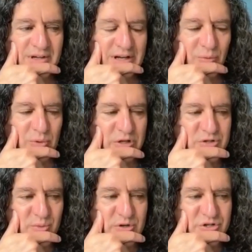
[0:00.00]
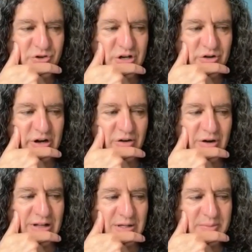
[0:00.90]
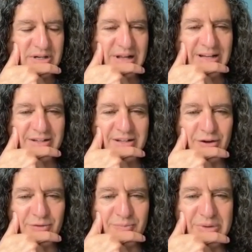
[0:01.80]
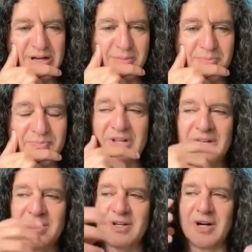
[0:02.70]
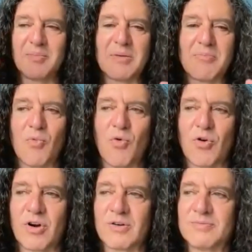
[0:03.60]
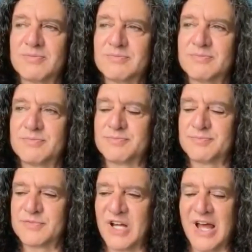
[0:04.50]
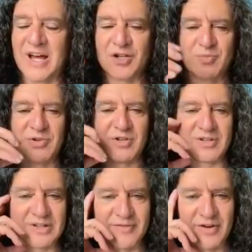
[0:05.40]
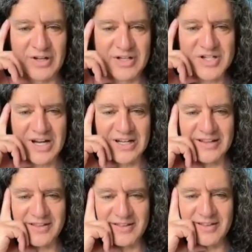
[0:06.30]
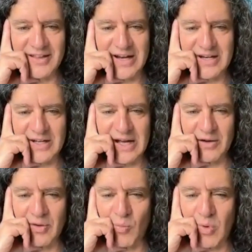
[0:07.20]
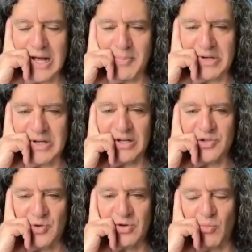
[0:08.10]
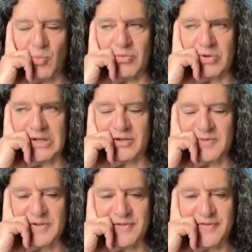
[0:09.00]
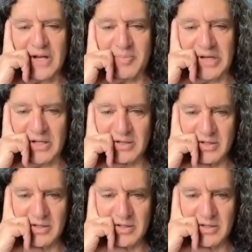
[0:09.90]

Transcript: I don't want to use the word structure incorrectly, but it had to, you know, become a bit more mm, tangible at the very least. And I like that idea. How, what happened as you were in terms of developing it?